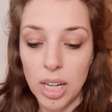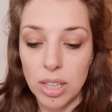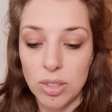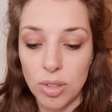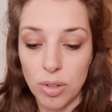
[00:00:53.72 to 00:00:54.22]

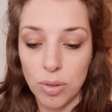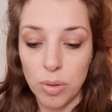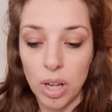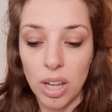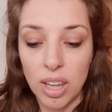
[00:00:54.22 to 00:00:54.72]
So
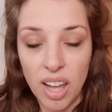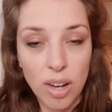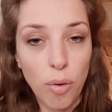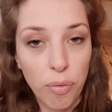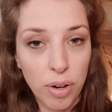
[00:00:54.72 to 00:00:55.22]
a lot
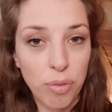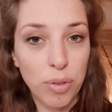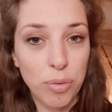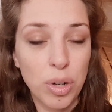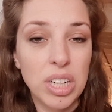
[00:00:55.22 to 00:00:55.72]
of fearful
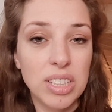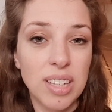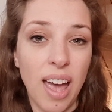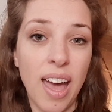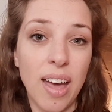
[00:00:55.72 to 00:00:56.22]
avoidants
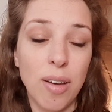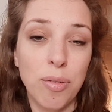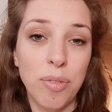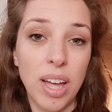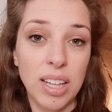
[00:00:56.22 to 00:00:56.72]

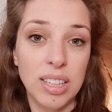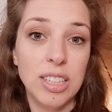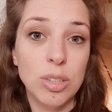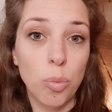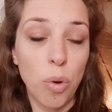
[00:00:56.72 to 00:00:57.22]
have at
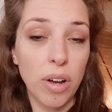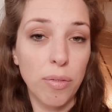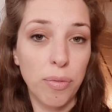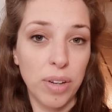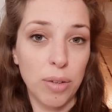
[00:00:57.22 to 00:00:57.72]
least one
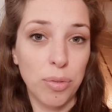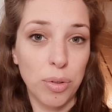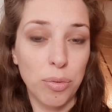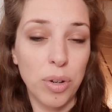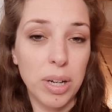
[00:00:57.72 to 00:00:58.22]

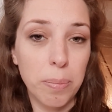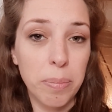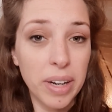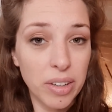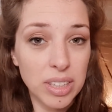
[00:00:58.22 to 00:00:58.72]
fearful avoidant
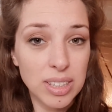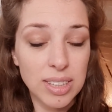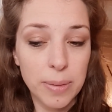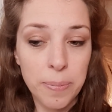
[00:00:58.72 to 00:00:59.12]
parent.